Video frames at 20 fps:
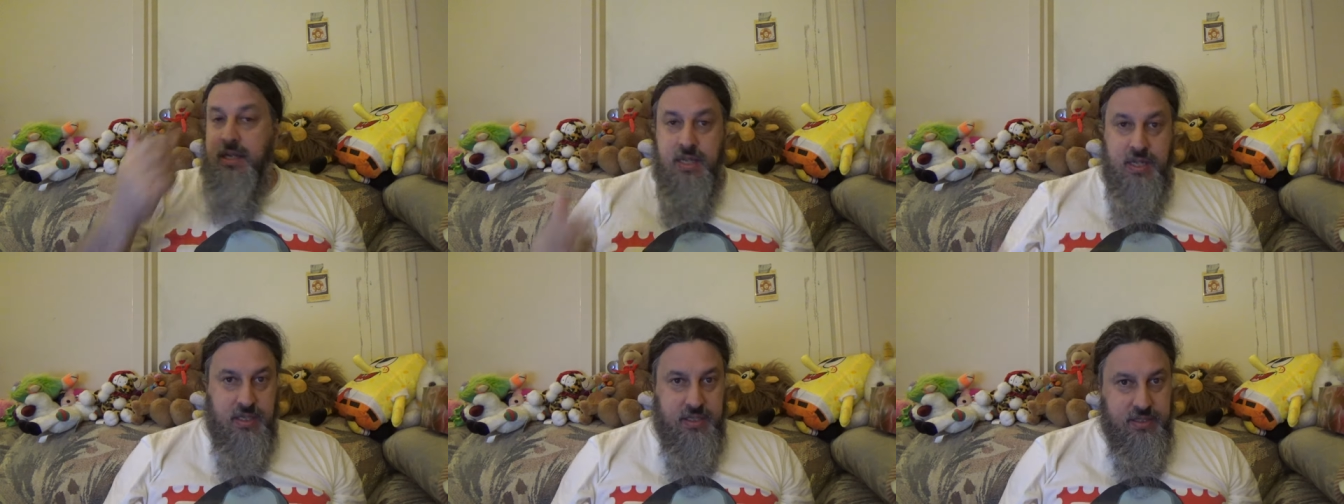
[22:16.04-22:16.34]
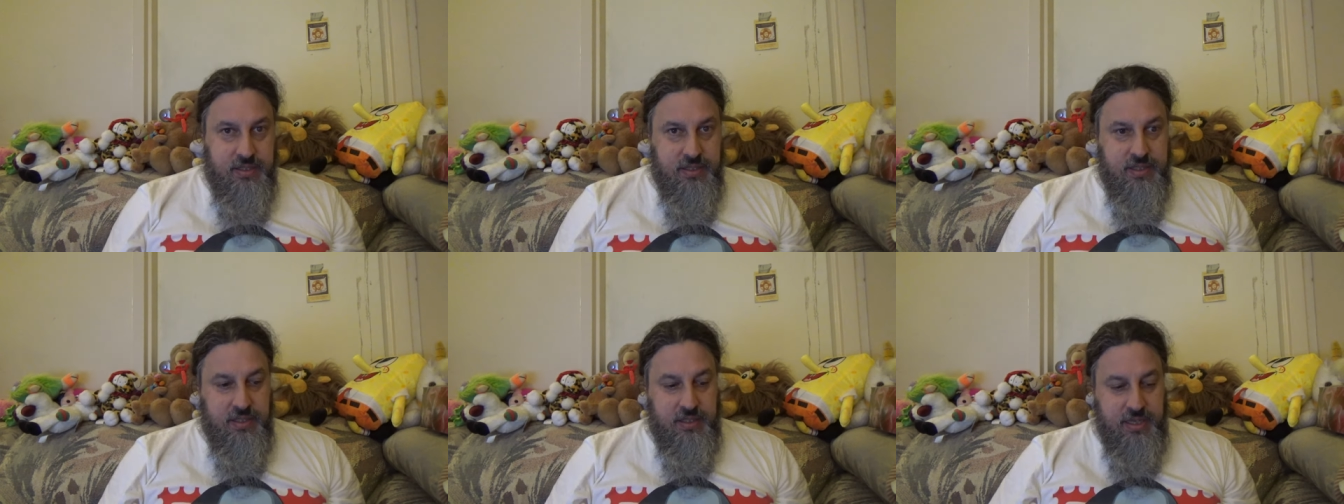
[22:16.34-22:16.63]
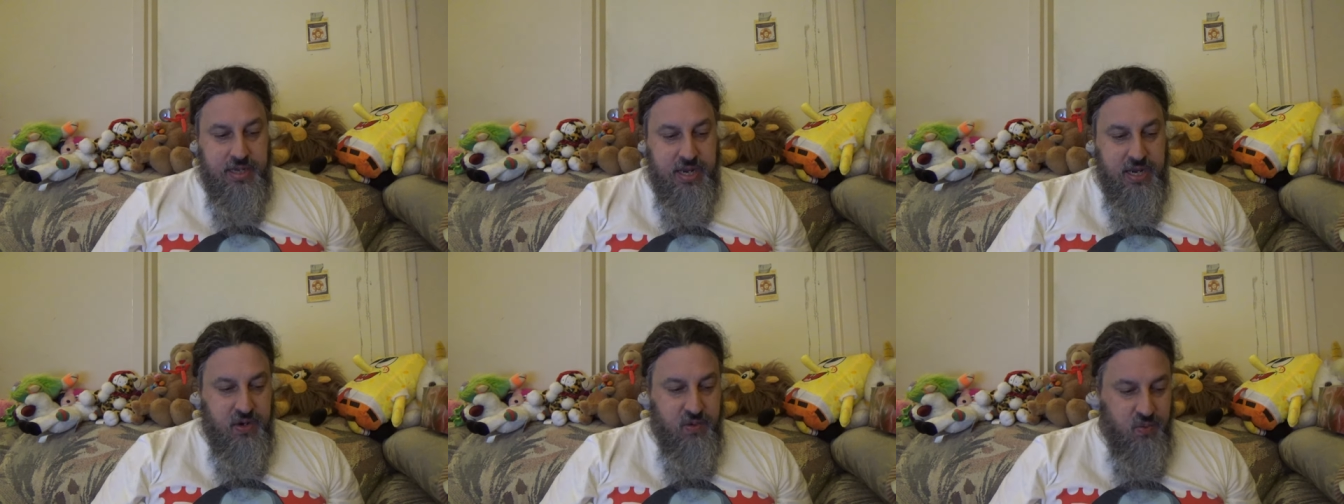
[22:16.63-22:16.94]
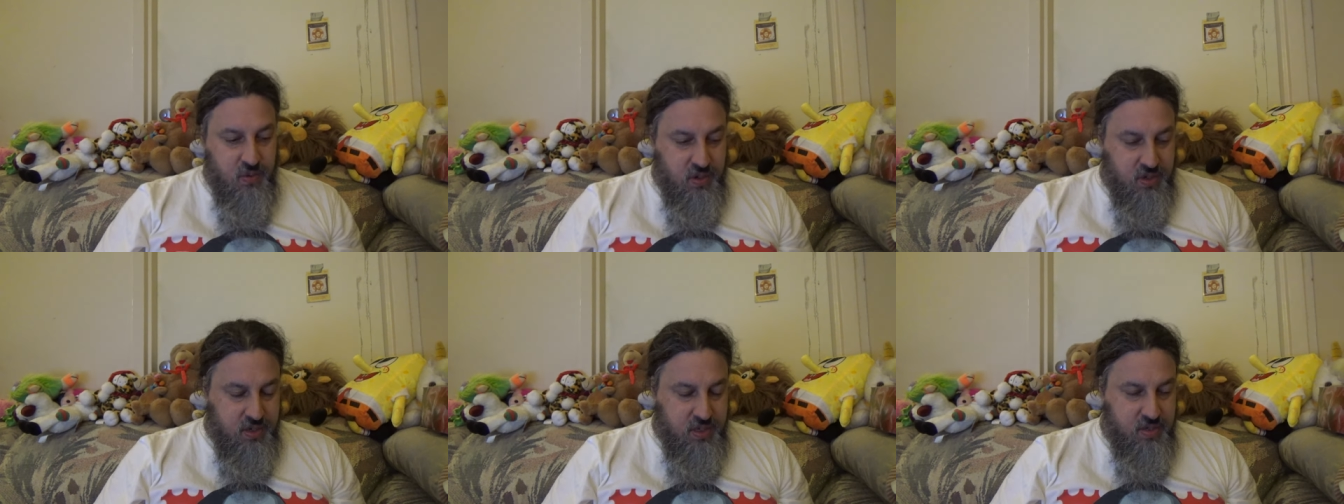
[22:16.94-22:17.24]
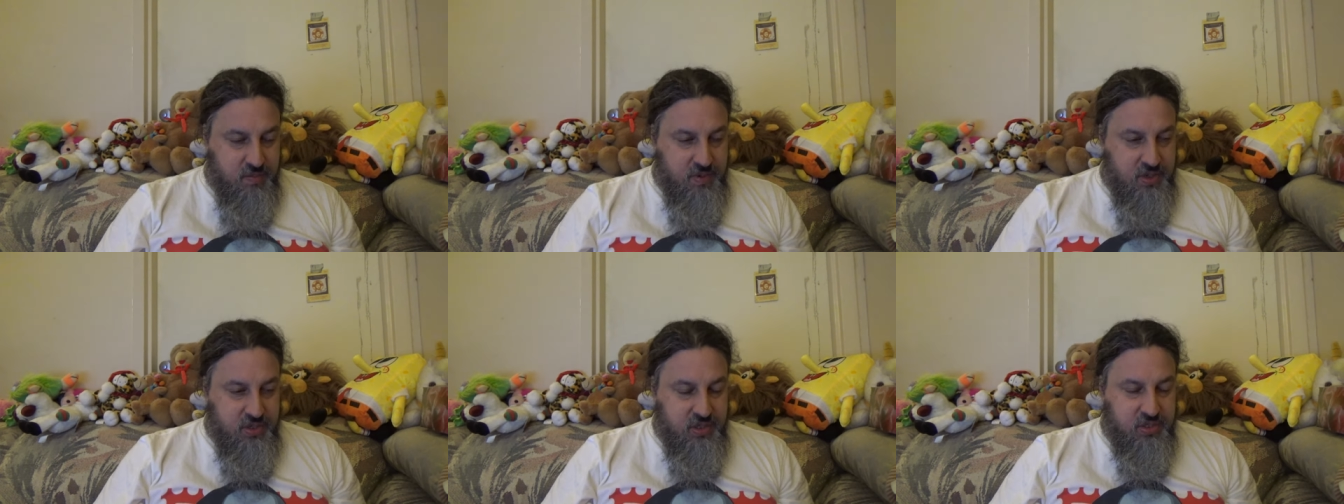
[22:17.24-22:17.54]
it's delaying work on
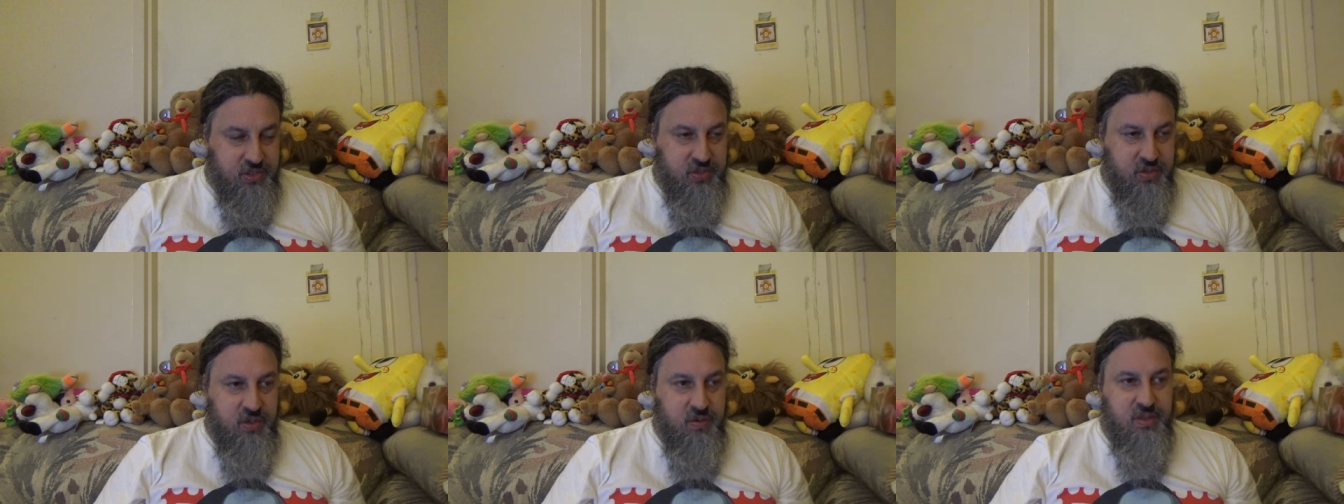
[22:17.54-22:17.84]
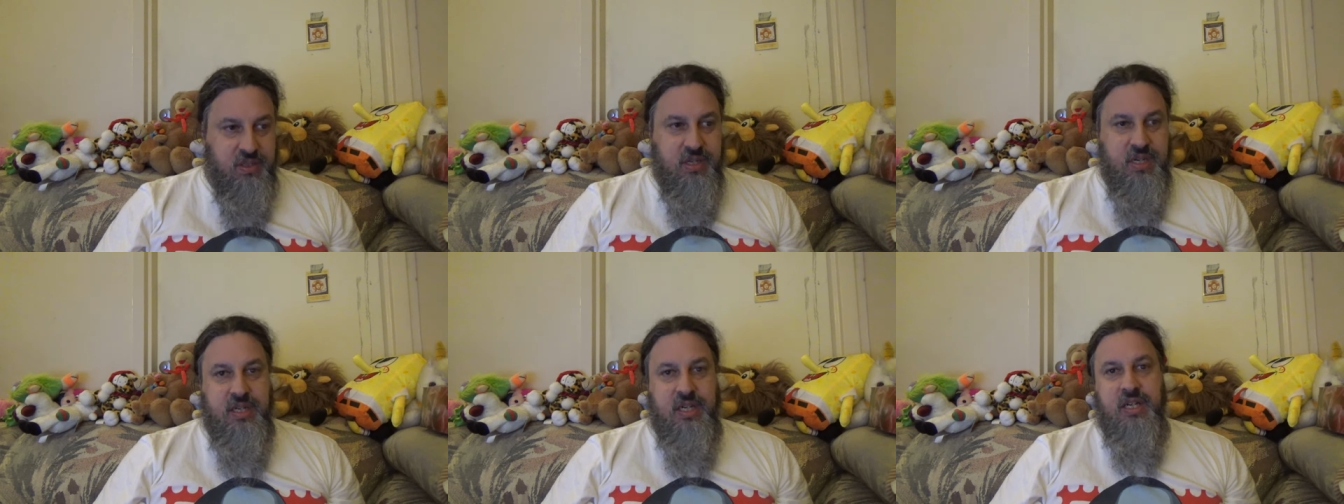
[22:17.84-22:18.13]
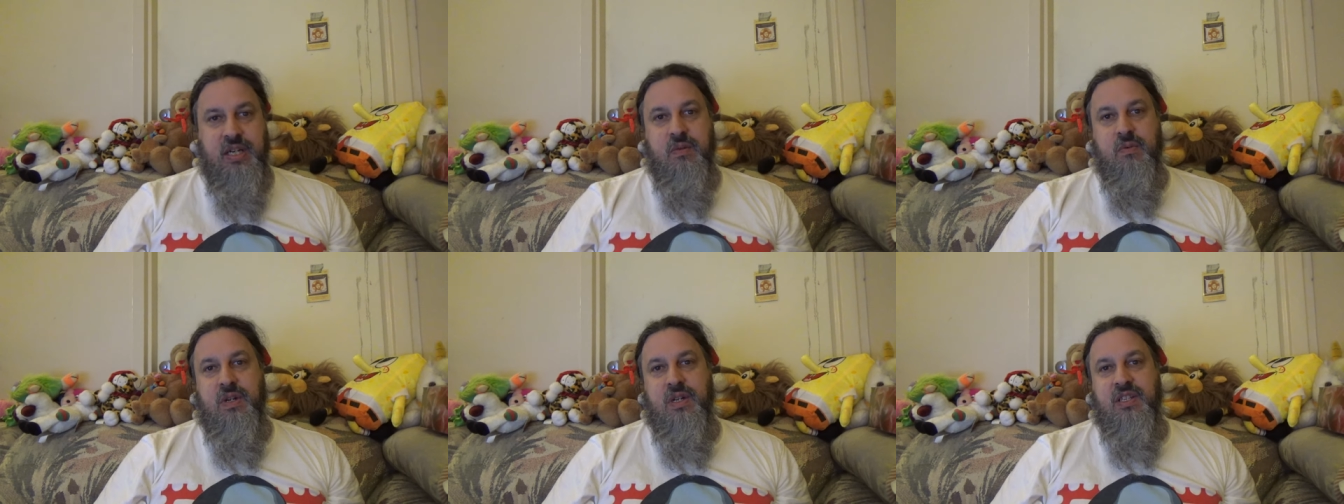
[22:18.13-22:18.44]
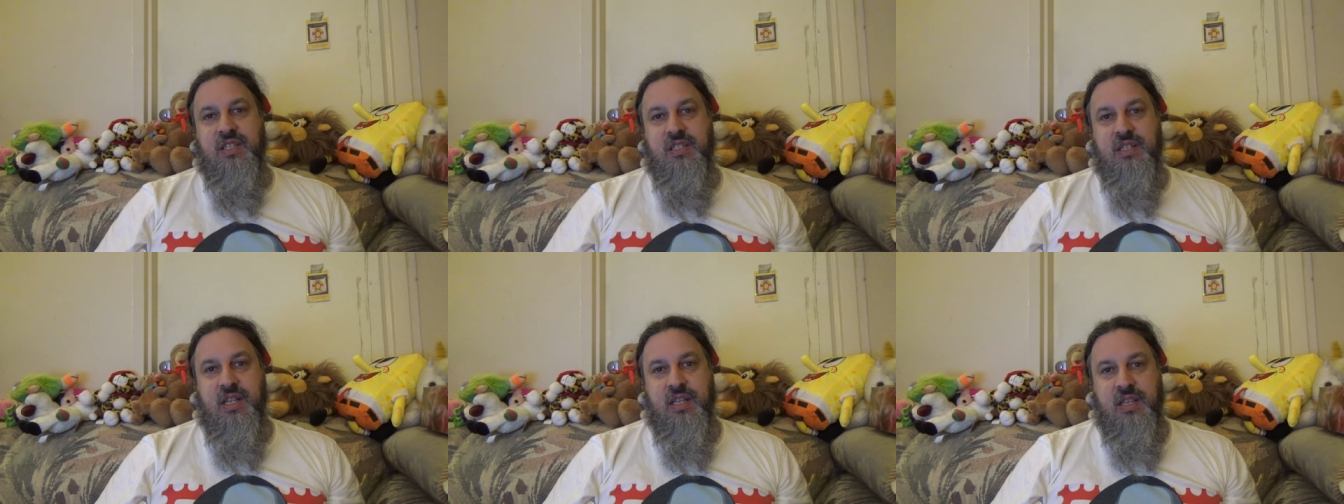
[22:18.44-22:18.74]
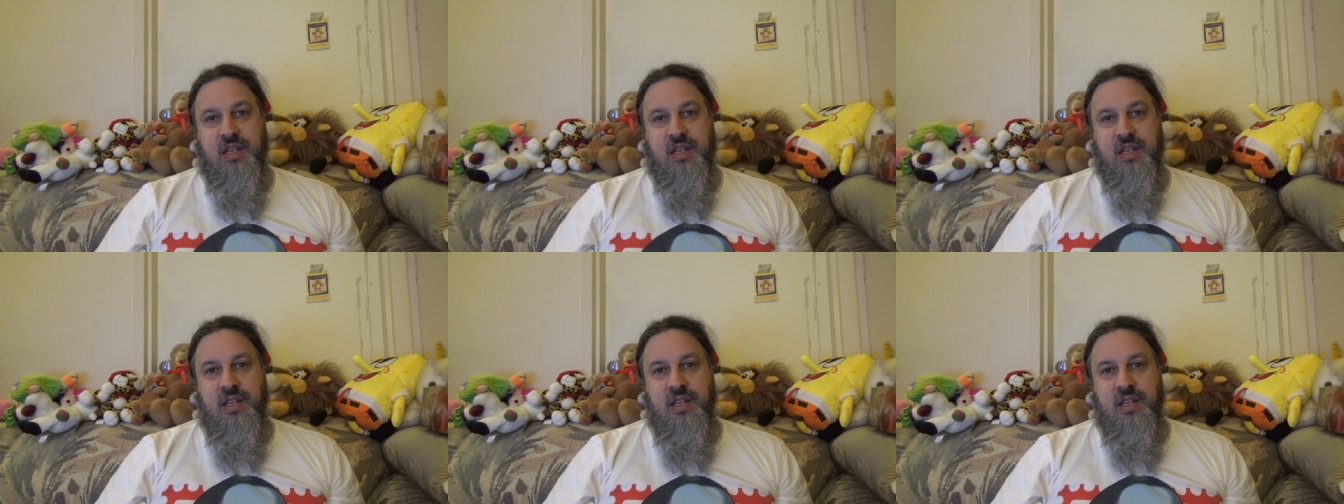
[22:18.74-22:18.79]
the music studio because I needed one.